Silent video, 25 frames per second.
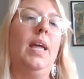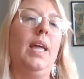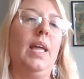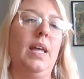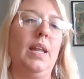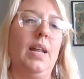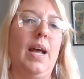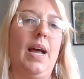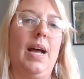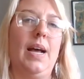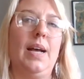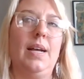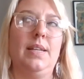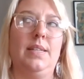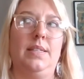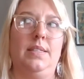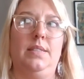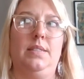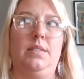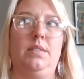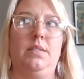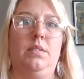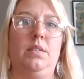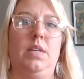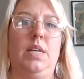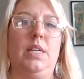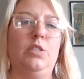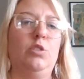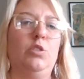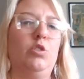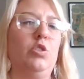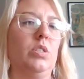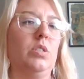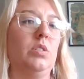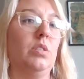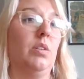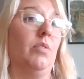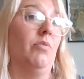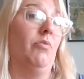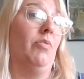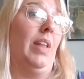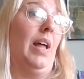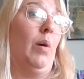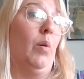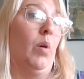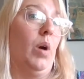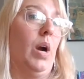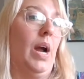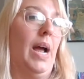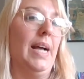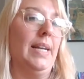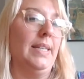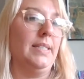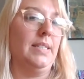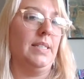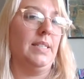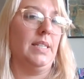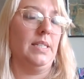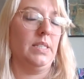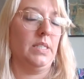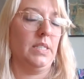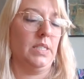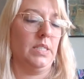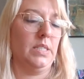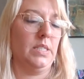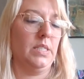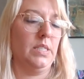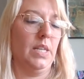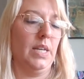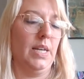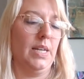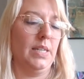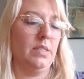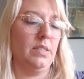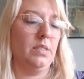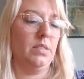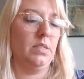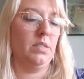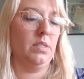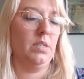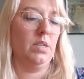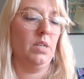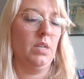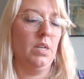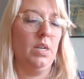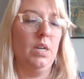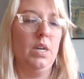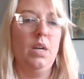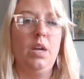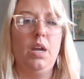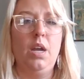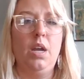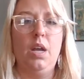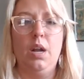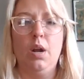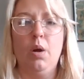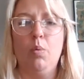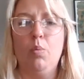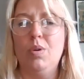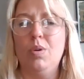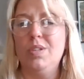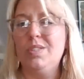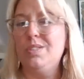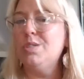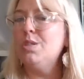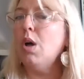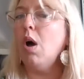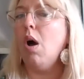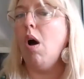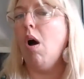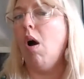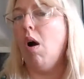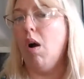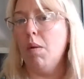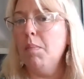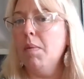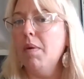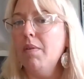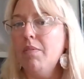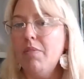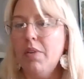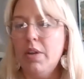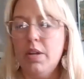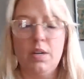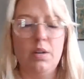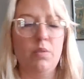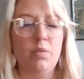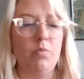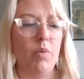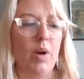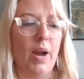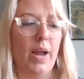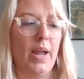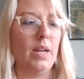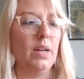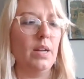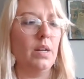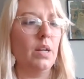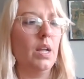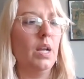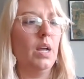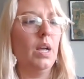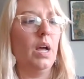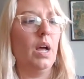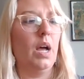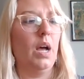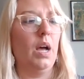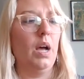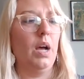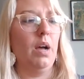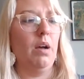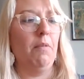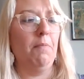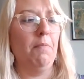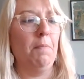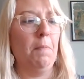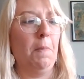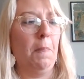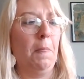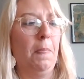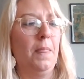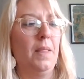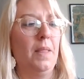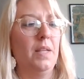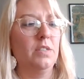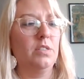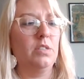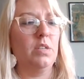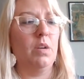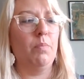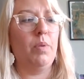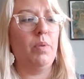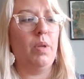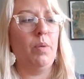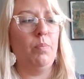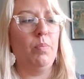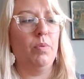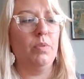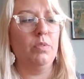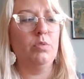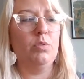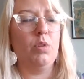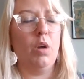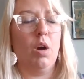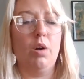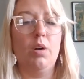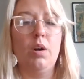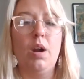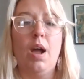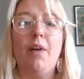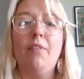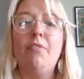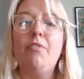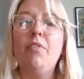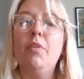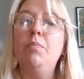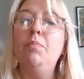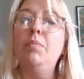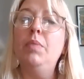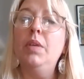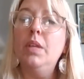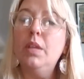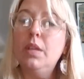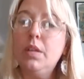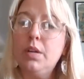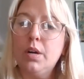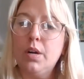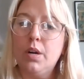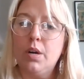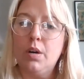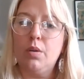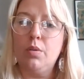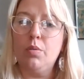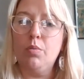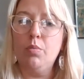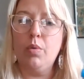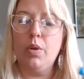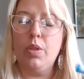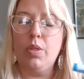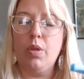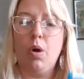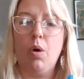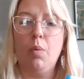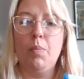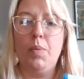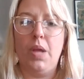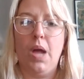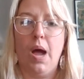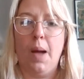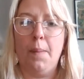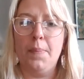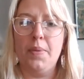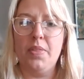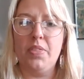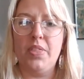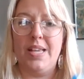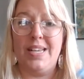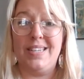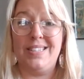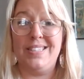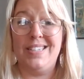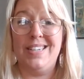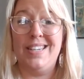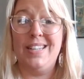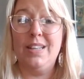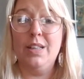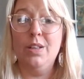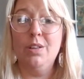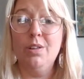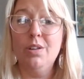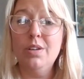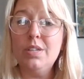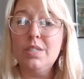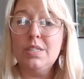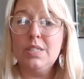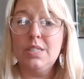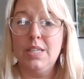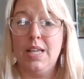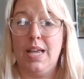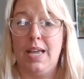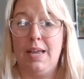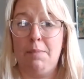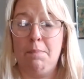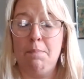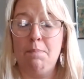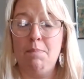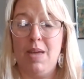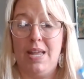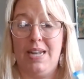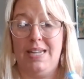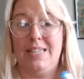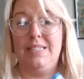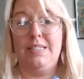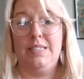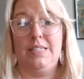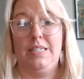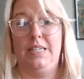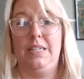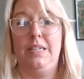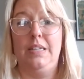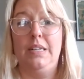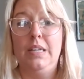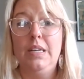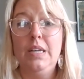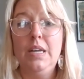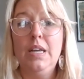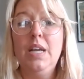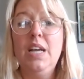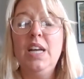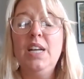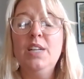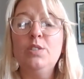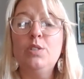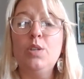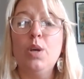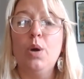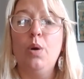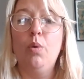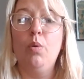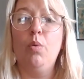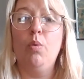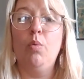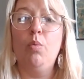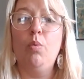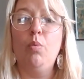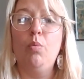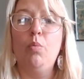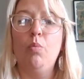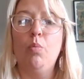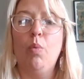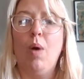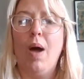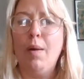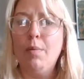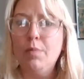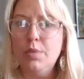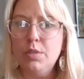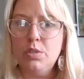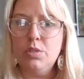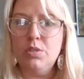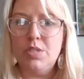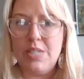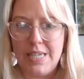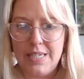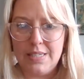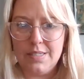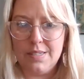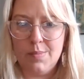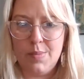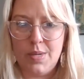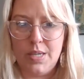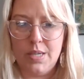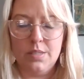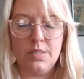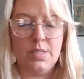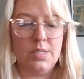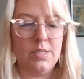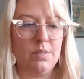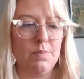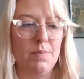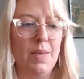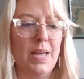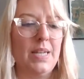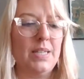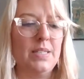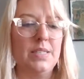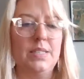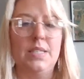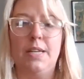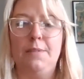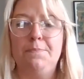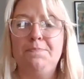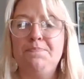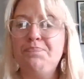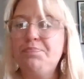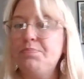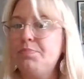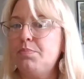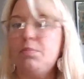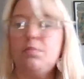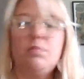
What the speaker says: it's just a flower essence. It's less, what's the harm of it, right? Some people are not familiar with homeopathics and it looks like medicine. So why would you take somebody else's medicine?